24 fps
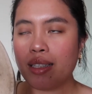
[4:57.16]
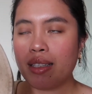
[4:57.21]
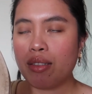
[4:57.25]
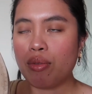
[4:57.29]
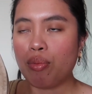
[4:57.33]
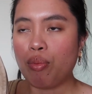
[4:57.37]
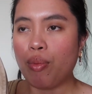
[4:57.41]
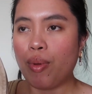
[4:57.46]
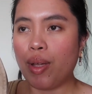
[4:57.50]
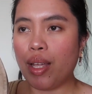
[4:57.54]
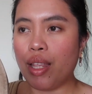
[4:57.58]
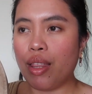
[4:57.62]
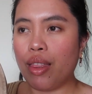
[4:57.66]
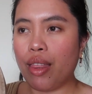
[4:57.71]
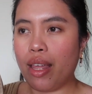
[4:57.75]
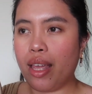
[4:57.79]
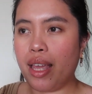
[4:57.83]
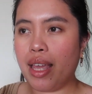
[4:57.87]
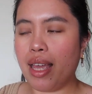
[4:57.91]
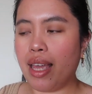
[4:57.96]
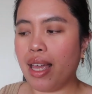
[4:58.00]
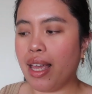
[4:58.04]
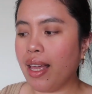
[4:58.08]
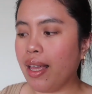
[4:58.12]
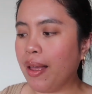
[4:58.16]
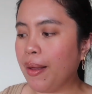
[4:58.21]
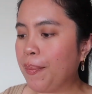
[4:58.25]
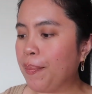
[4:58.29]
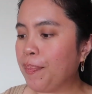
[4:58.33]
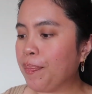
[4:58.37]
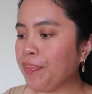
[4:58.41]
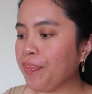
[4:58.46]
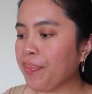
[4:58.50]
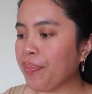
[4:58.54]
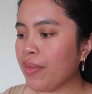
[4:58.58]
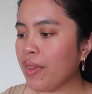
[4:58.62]
with a
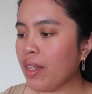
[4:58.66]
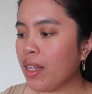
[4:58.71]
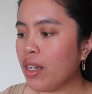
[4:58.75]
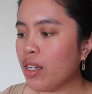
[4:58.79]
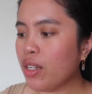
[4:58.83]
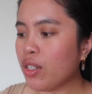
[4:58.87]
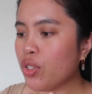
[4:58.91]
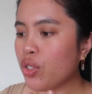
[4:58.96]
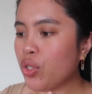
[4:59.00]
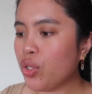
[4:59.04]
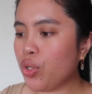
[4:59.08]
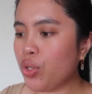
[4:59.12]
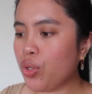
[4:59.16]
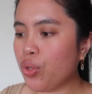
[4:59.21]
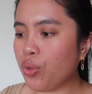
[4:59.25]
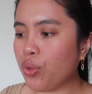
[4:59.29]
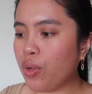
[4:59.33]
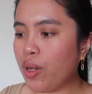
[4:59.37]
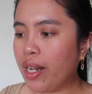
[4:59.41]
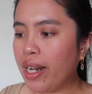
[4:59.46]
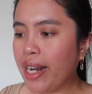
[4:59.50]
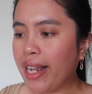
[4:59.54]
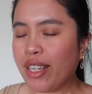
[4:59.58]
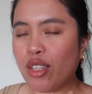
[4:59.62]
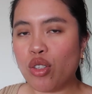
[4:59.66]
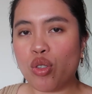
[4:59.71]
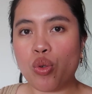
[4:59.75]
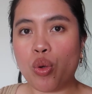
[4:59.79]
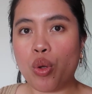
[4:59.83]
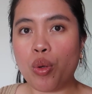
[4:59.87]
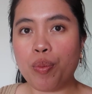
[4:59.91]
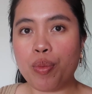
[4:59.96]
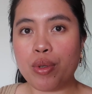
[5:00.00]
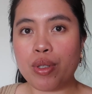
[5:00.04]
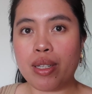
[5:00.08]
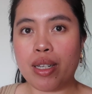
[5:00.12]
shoe like sole
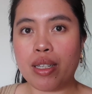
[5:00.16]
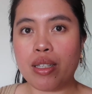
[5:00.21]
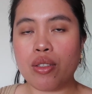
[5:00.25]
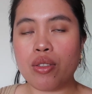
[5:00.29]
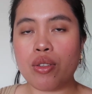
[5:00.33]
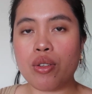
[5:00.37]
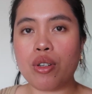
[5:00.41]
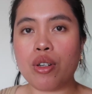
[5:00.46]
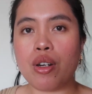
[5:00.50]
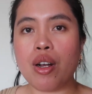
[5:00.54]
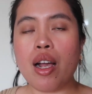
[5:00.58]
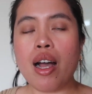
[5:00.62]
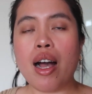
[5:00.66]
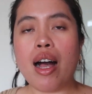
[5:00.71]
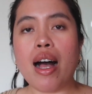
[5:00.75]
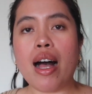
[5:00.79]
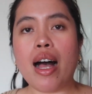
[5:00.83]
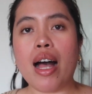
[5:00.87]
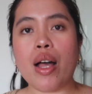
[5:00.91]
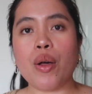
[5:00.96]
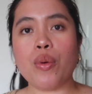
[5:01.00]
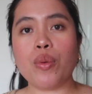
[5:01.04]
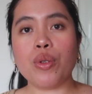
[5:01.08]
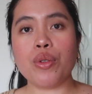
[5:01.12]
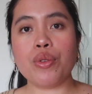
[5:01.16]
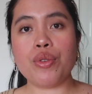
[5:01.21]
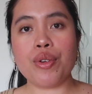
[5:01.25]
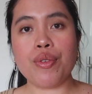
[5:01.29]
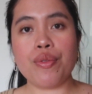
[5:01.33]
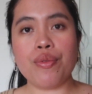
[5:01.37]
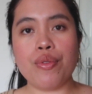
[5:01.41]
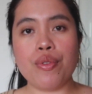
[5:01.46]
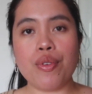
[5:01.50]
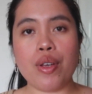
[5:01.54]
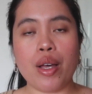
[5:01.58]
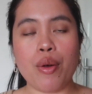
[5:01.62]
protector. I
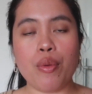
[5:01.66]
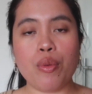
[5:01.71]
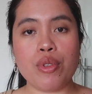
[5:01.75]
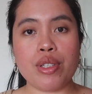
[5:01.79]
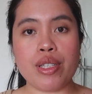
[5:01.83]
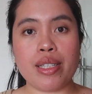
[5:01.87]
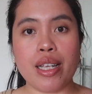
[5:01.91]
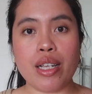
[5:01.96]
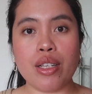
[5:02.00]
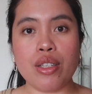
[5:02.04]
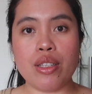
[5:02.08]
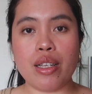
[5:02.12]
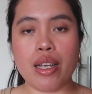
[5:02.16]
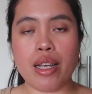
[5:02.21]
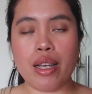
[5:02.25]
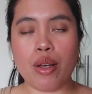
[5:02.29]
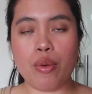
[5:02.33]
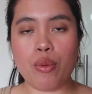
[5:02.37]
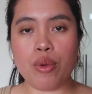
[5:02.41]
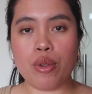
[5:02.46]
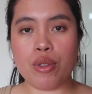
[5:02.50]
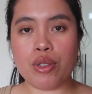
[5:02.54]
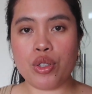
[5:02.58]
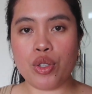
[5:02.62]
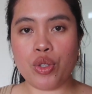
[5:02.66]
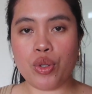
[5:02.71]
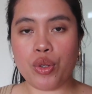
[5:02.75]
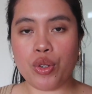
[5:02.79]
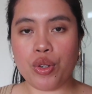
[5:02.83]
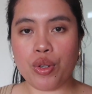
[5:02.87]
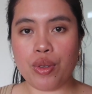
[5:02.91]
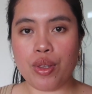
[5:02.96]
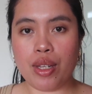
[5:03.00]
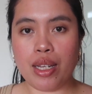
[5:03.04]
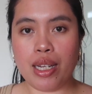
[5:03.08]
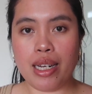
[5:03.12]
will show you the
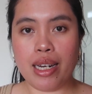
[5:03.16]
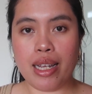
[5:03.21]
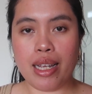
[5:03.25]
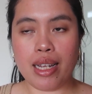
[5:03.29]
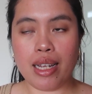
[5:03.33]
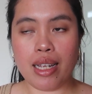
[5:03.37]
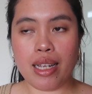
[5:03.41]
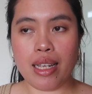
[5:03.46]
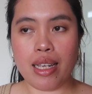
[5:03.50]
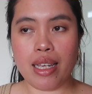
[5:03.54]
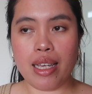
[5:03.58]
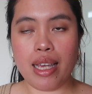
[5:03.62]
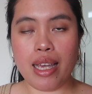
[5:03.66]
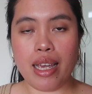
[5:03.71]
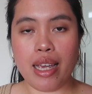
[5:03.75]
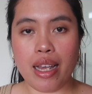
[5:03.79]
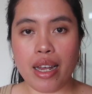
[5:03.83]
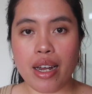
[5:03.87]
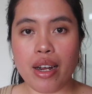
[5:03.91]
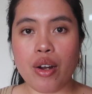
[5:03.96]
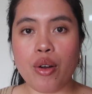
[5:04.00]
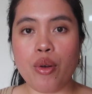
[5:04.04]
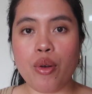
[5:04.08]
link here